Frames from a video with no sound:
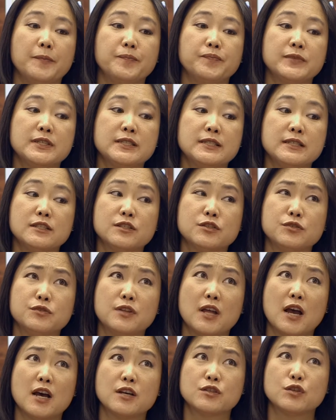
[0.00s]
since
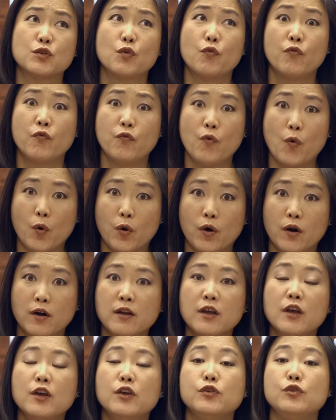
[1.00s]
2004,
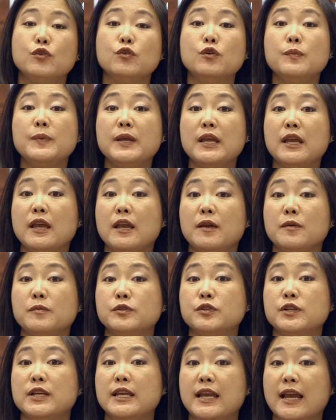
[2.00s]
you will be able
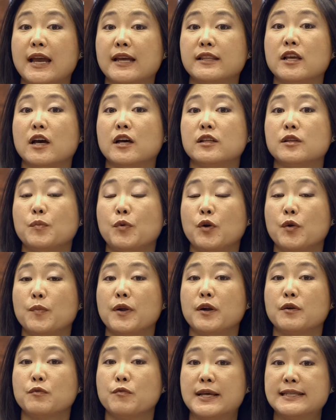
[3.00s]
to get the
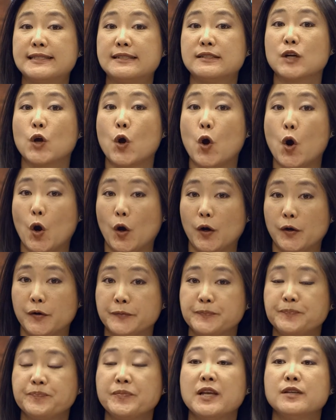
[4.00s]
permanent resident card.
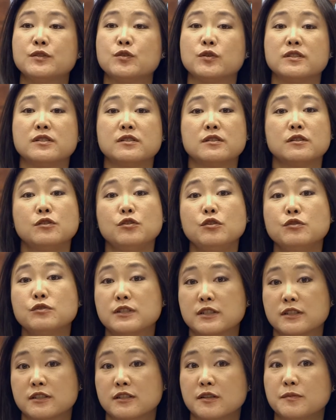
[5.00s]
So this is a new
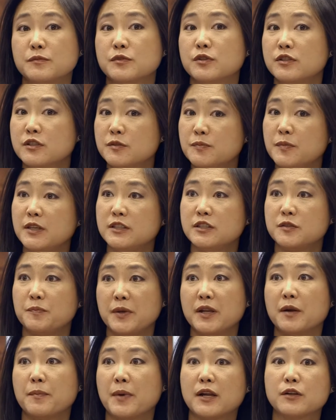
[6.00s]
system, so it's
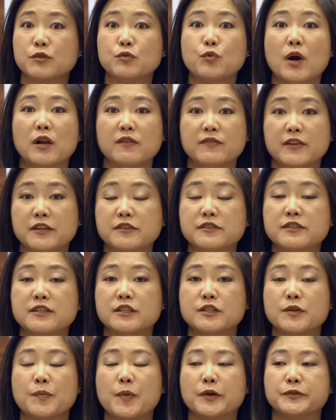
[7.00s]
been about 12 years, I
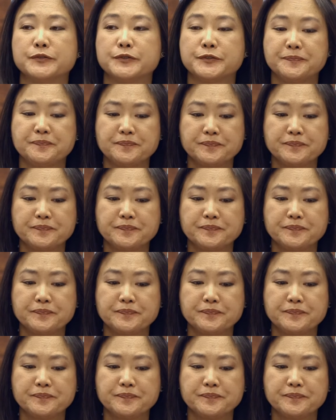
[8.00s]
suppose.